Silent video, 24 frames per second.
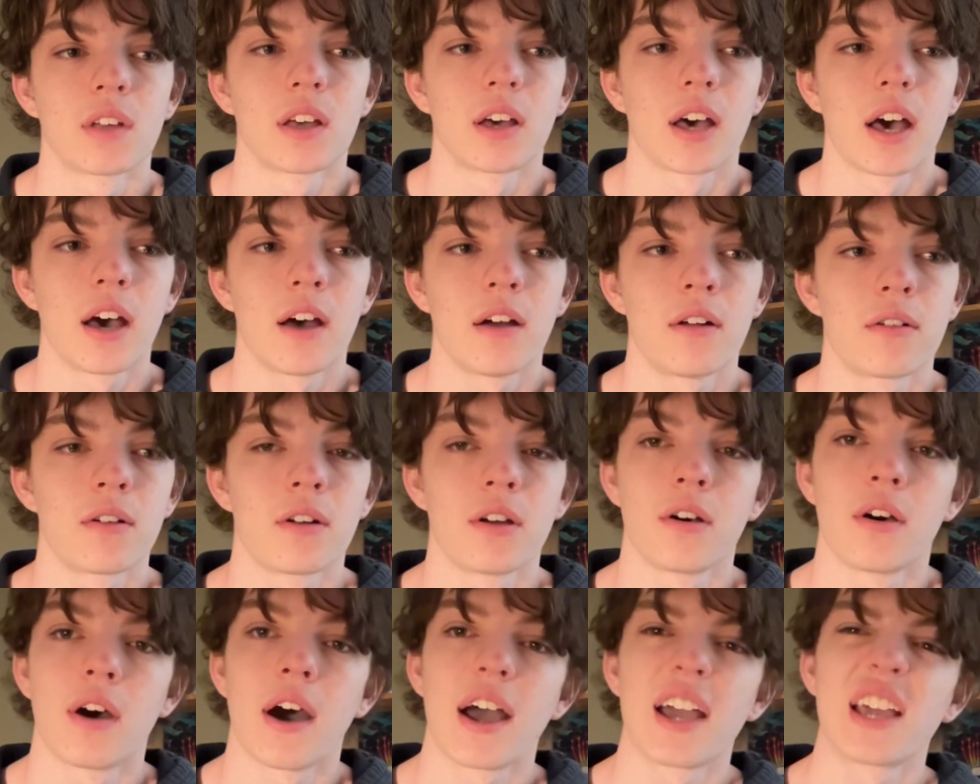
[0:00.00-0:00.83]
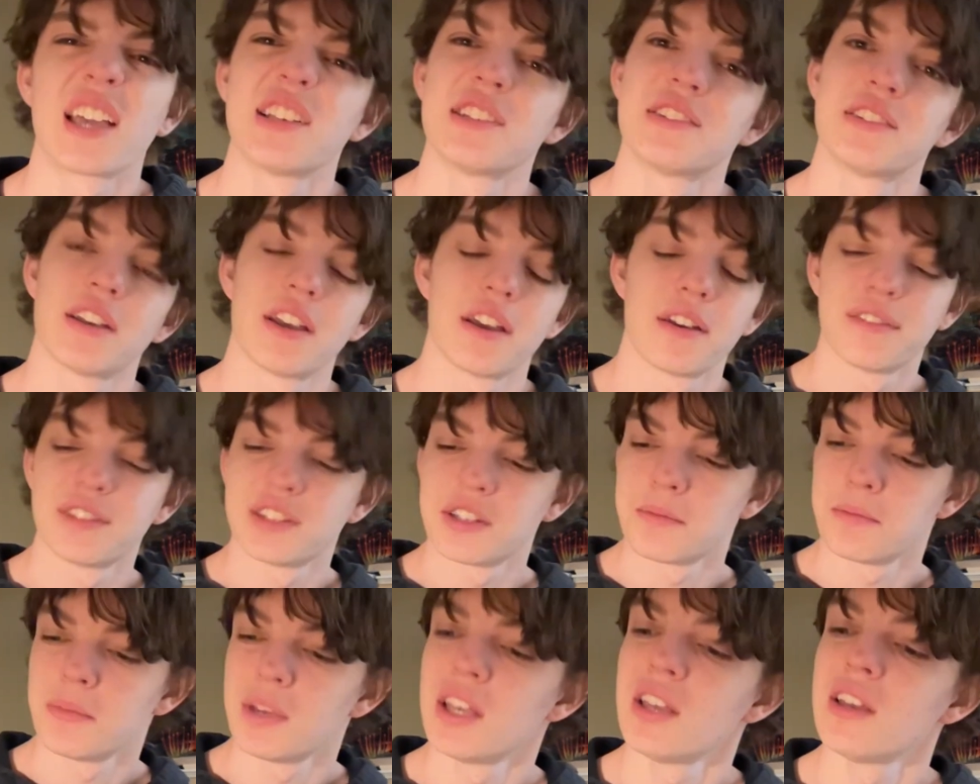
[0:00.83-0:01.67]
I don't know, I guess to
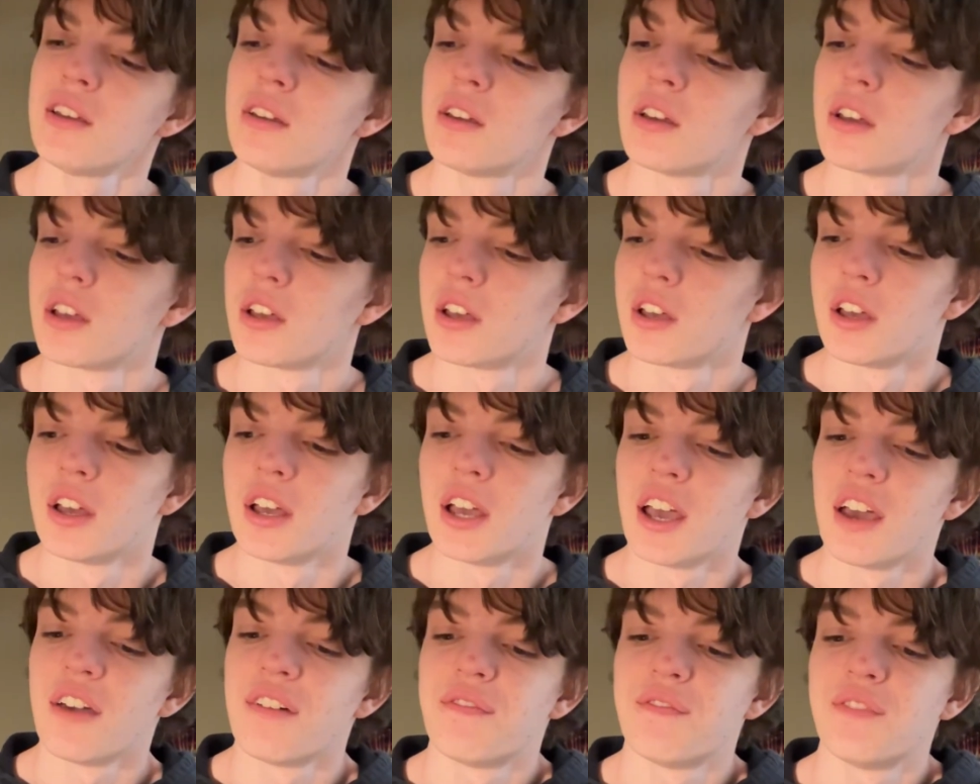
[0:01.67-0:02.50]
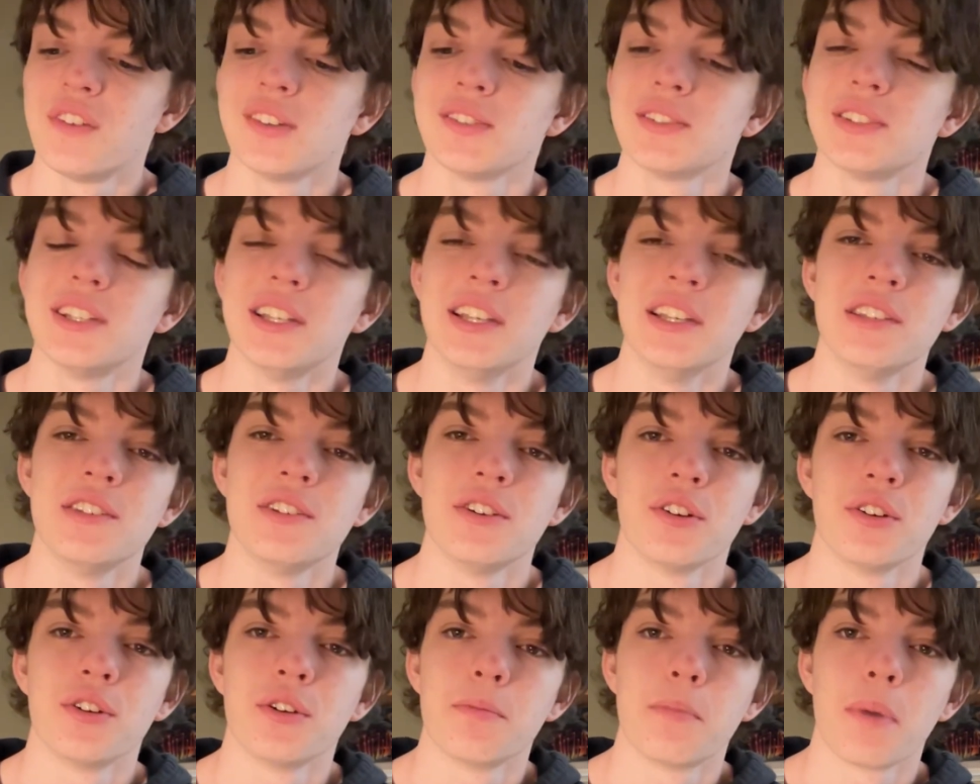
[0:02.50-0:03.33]
me, it feels
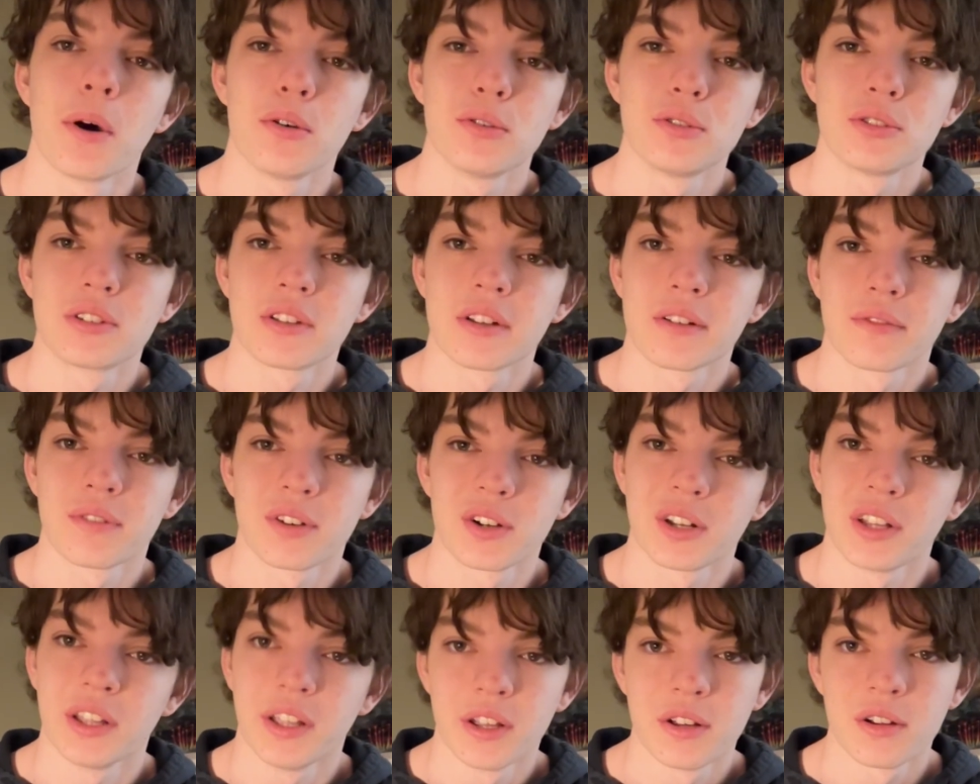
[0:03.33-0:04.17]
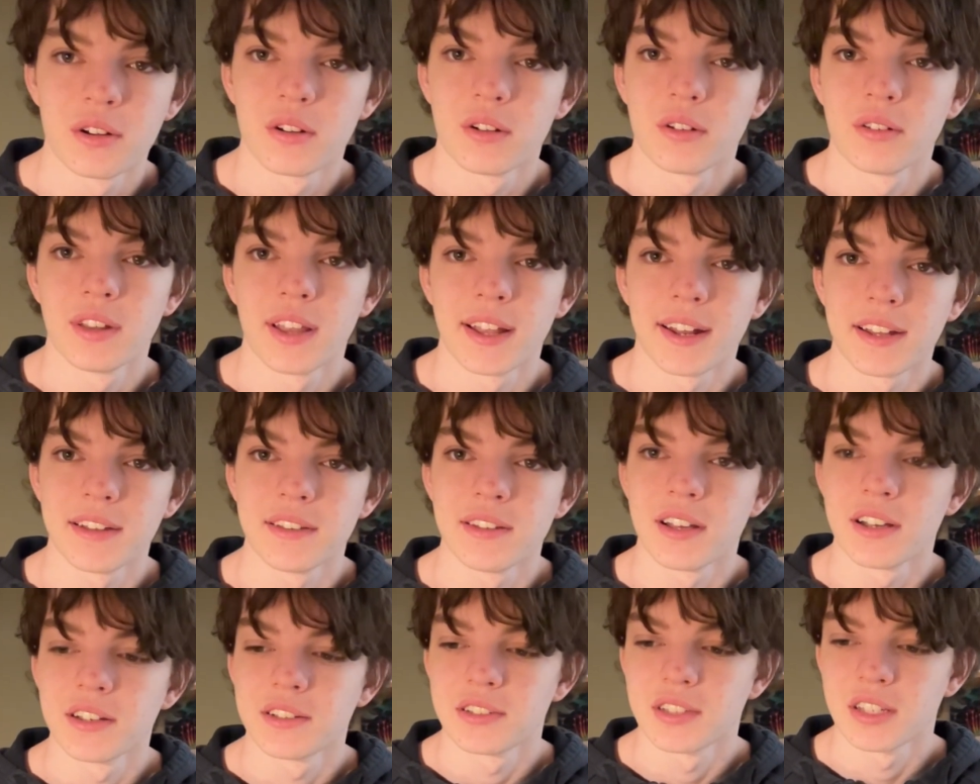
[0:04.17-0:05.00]
easier to post stuff on here than it
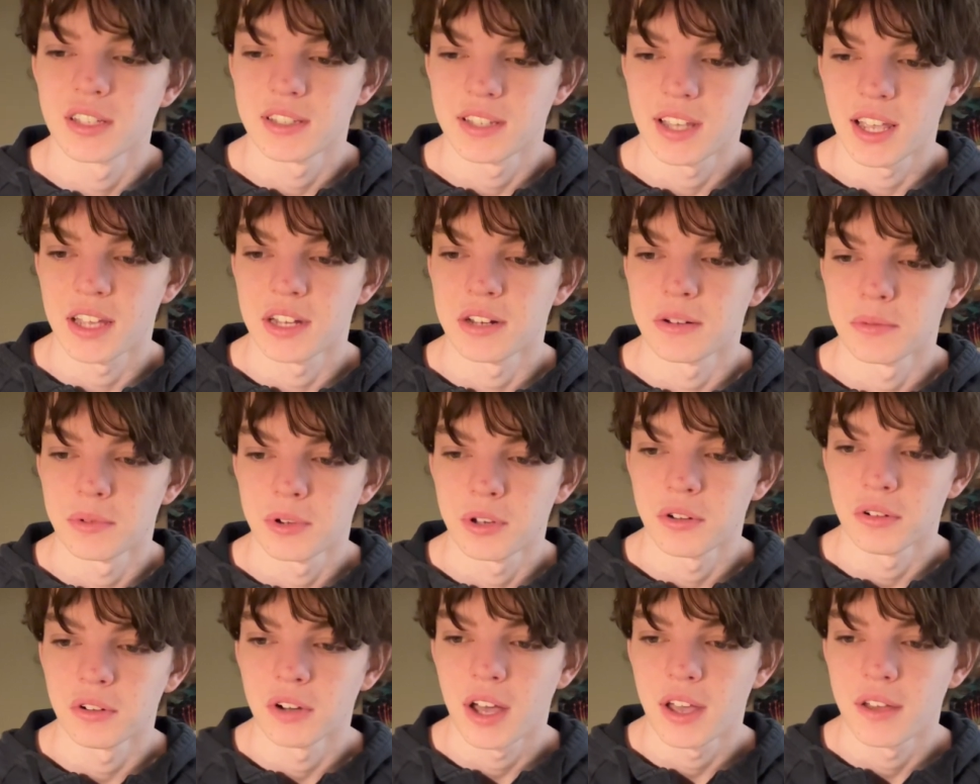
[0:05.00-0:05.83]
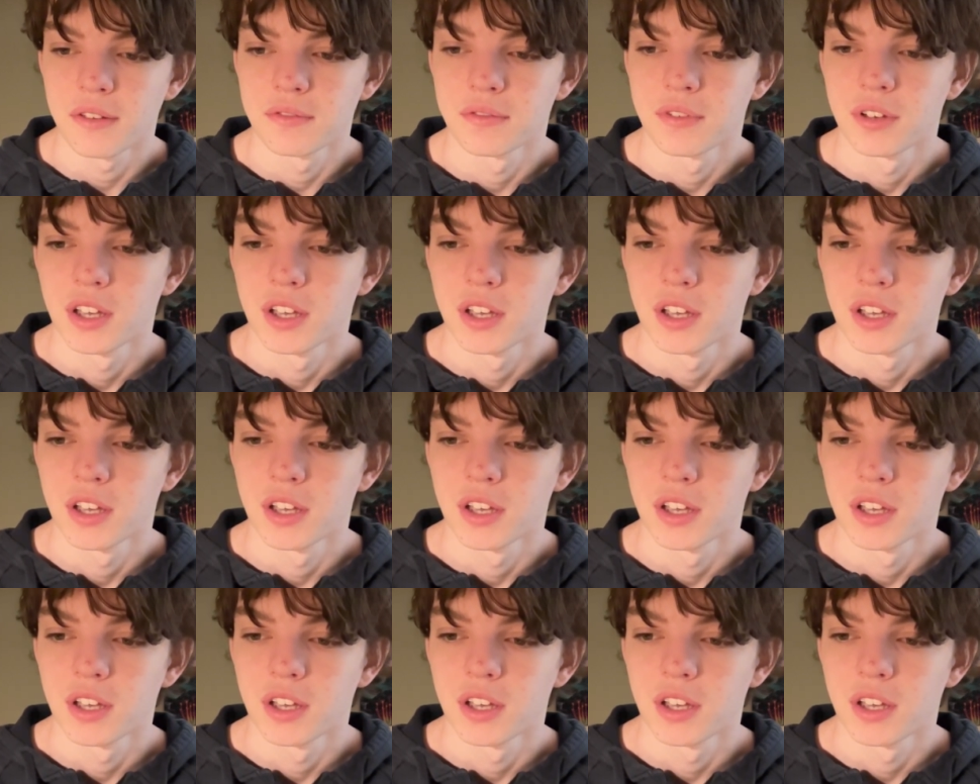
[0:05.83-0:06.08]
does to say it in real life.